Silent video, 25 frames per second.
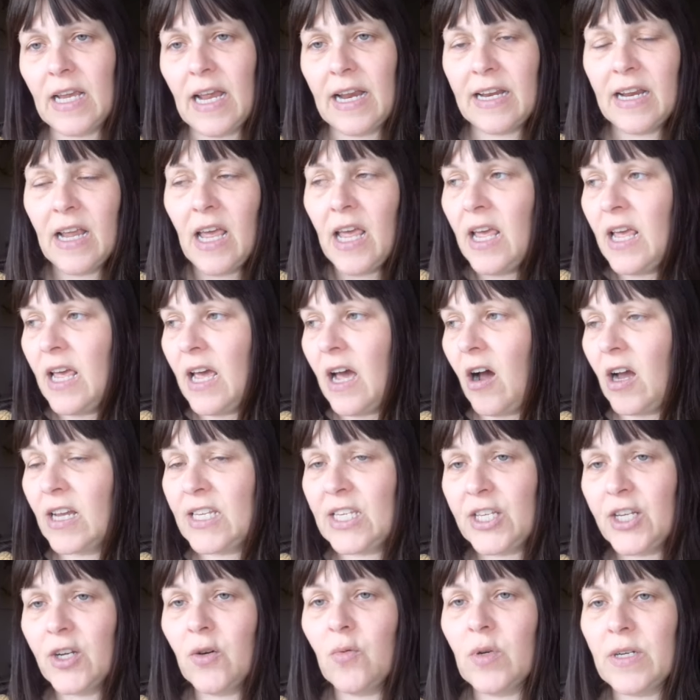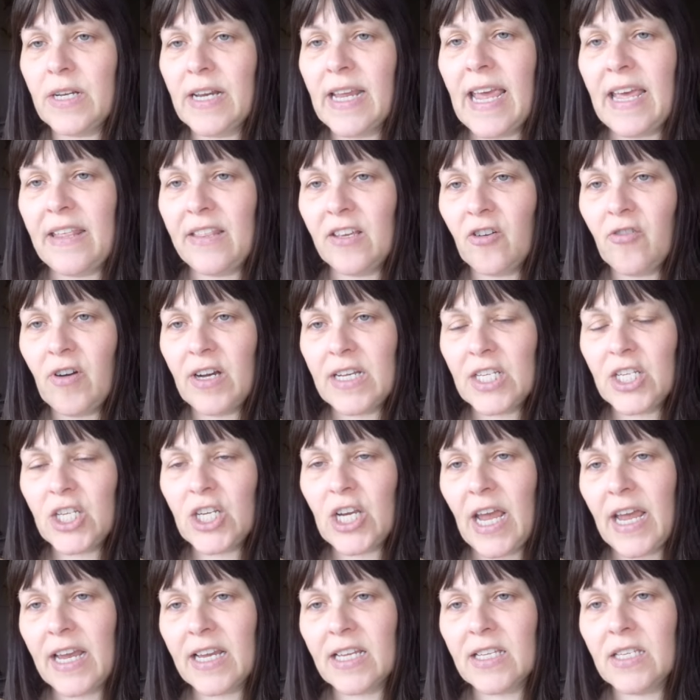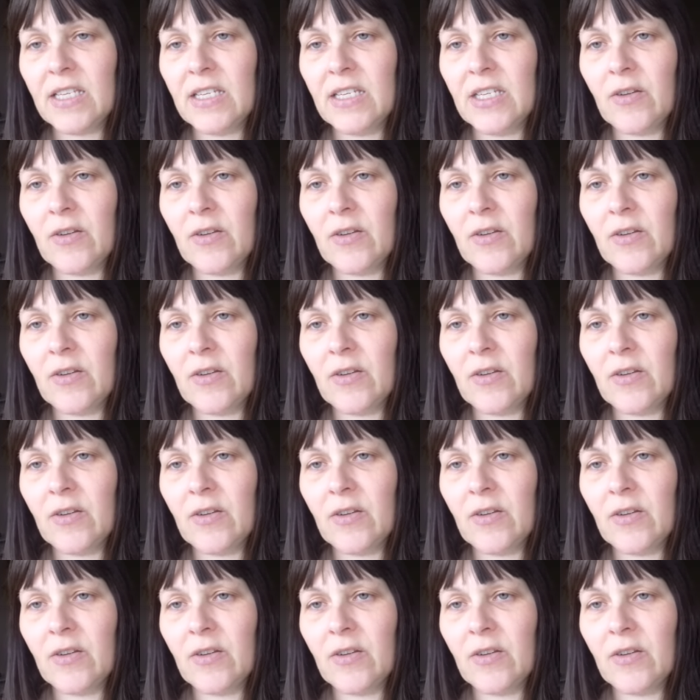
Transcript: And I still wouldn't get the credit checks,